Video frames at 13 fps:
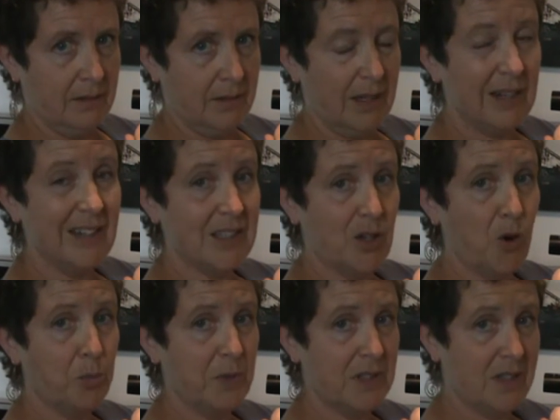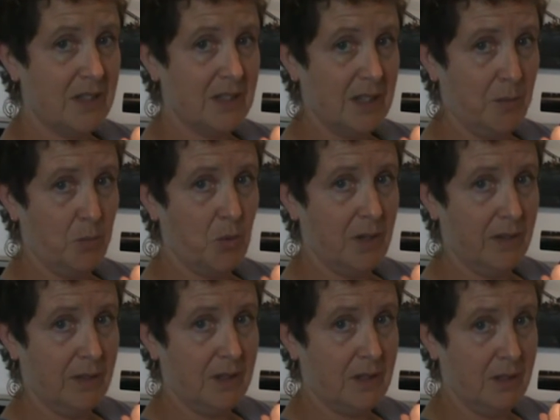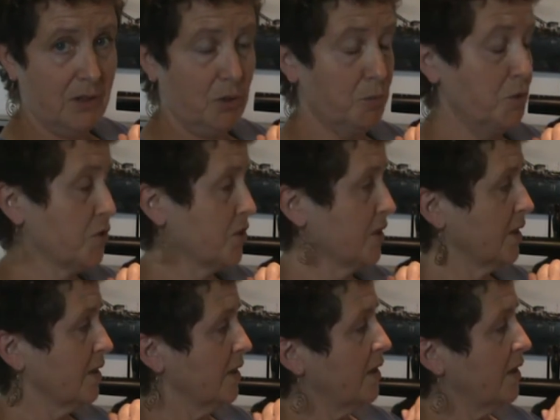And let's hope it's the same one that's in your music.